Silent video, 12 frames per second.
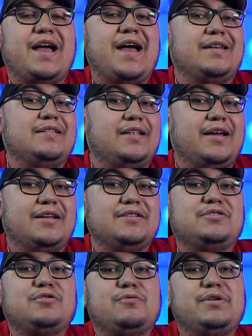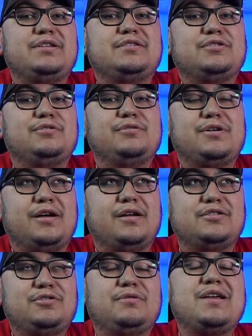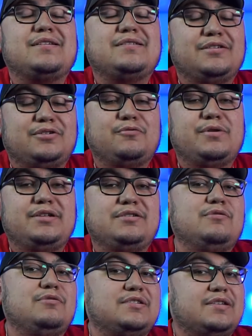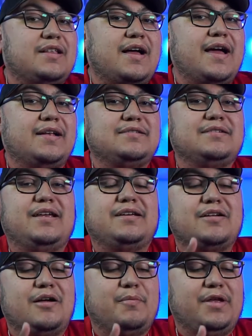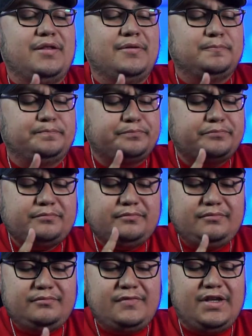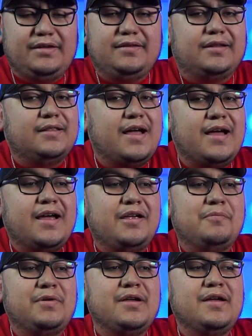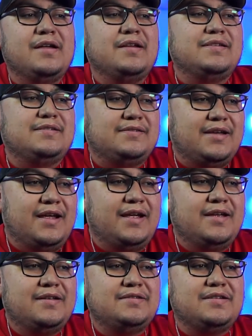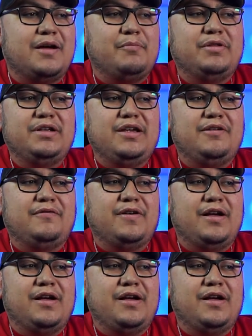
Adelaide 2022 slides. They come in the lime, sand, I believe.